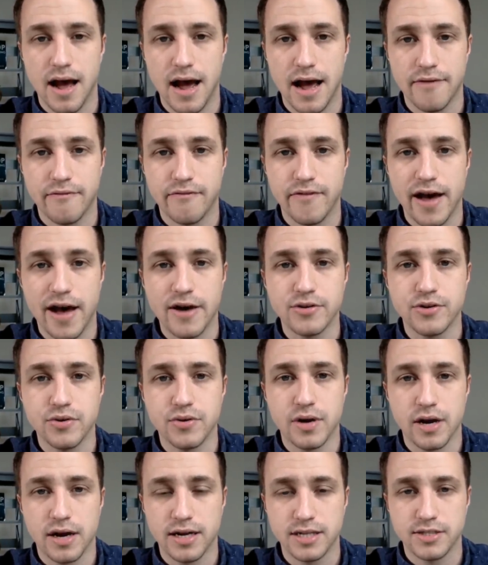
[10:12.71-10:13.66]
I
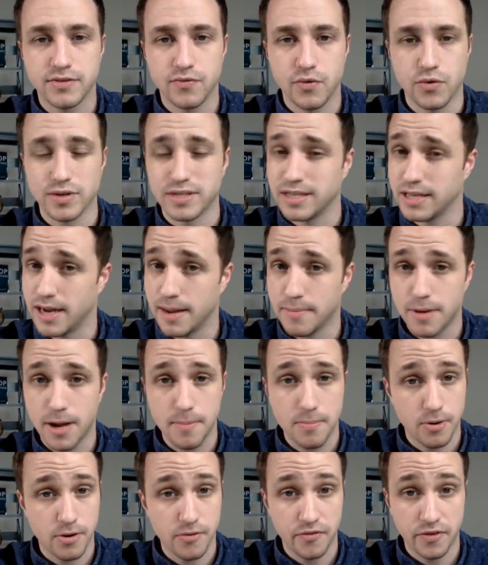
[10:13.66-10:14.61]
value God's voice, and I'm
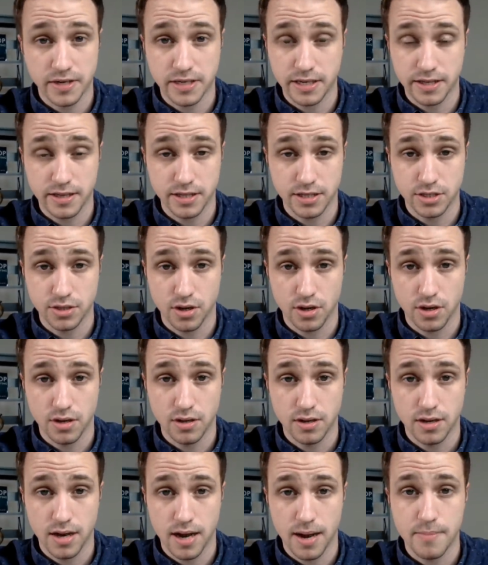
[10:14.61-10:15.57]
not perfect at this,
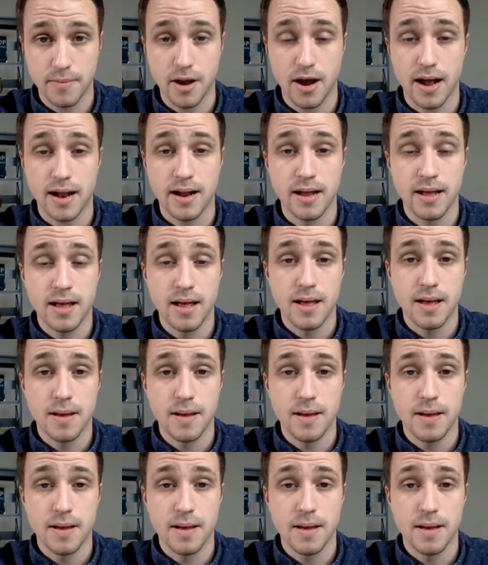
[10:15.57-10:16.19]
y'all. I'm not.